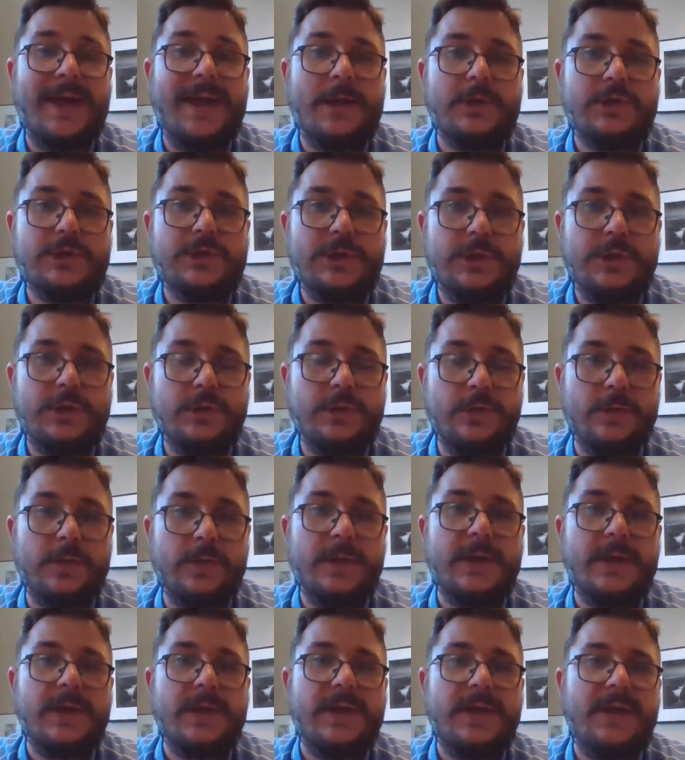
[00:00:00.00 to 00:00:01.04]
And two,
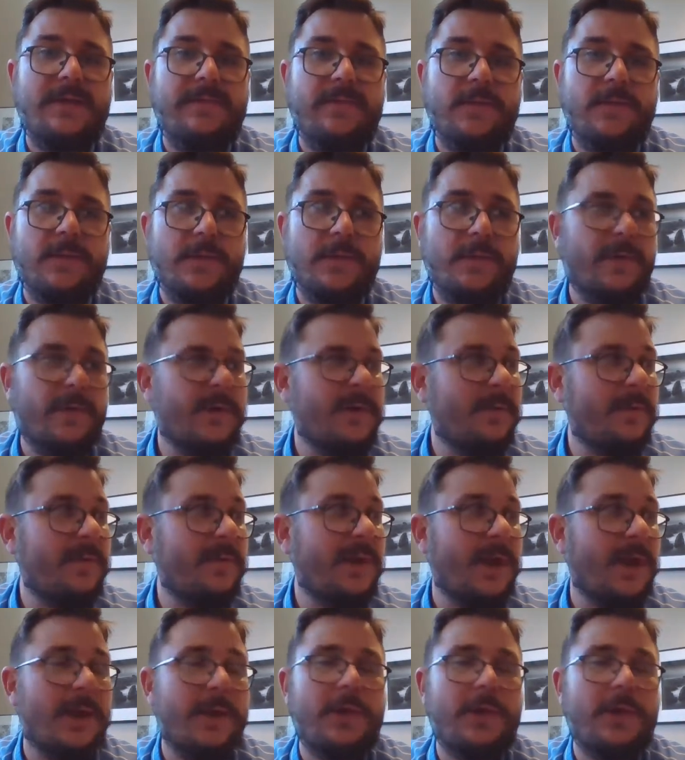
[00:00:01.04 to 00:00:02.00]
if you were going to be